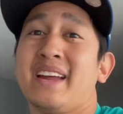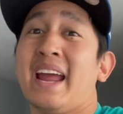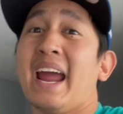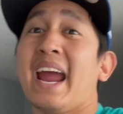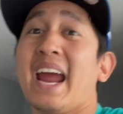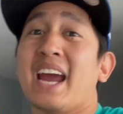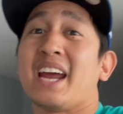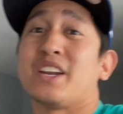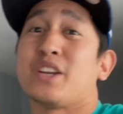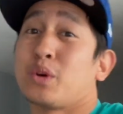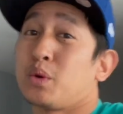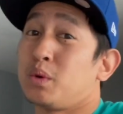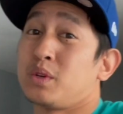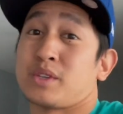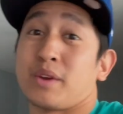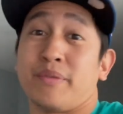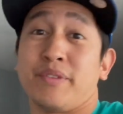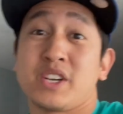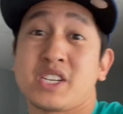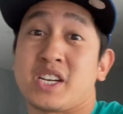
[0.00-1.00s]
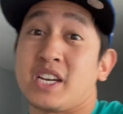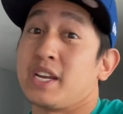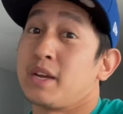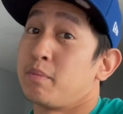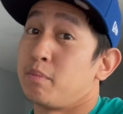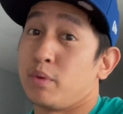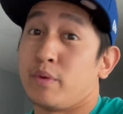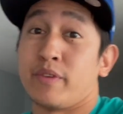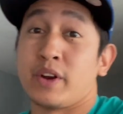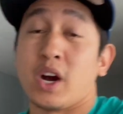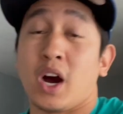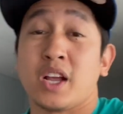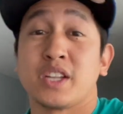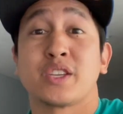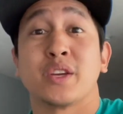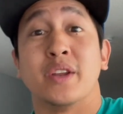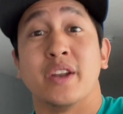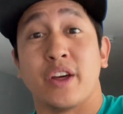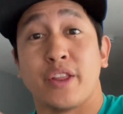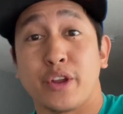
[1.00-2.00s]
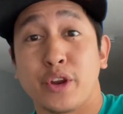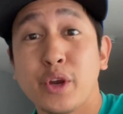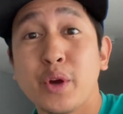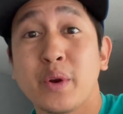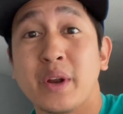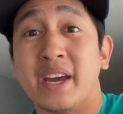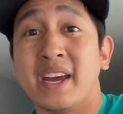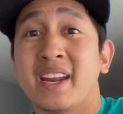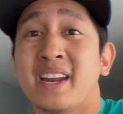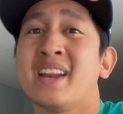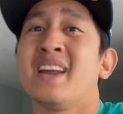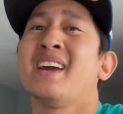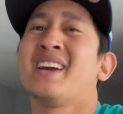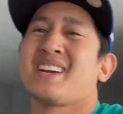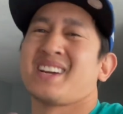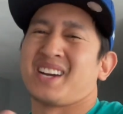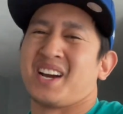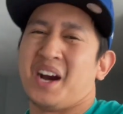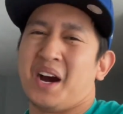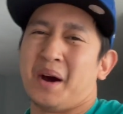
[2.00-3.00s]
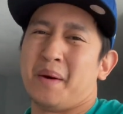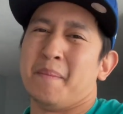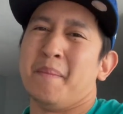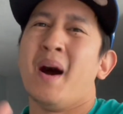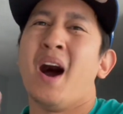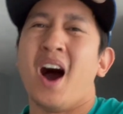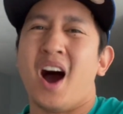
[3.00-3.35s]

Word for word: and who is officially moving on to another unit come